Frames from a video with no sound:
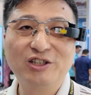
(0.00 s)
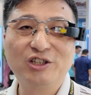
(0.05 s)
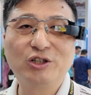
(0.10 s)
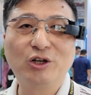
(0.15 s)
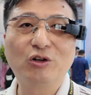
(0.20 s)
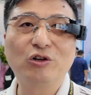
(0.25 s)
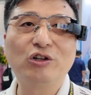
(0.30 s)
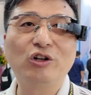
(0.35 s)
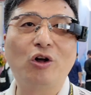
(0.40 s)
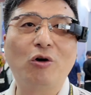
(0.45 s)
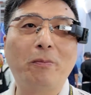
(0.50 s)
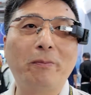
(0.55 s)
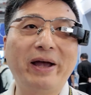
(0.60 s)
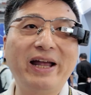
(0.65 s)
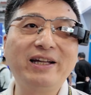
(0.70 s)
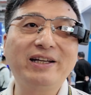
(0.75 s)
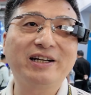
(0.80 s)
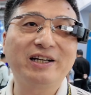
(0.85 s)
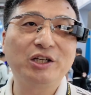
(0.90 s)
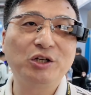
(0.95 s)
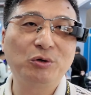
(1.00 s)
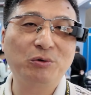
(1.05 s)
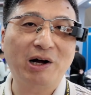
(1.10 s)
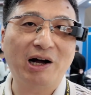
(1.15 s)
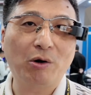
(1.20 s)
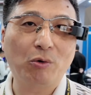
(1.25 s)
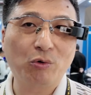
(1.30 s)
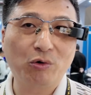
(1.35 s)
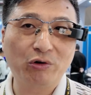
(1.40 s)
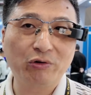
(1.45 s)
So no matter you
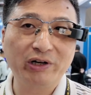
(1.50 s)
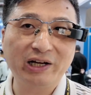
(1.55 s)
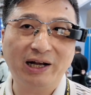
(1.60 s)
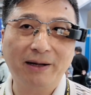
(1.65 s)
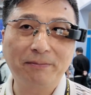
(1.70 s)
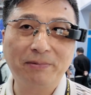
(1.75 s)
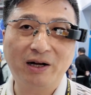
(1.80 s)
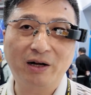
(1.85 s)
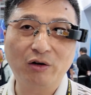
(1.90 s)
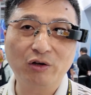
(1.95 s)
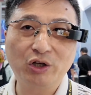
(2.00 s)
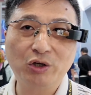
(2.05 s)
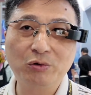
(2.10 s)
are worried about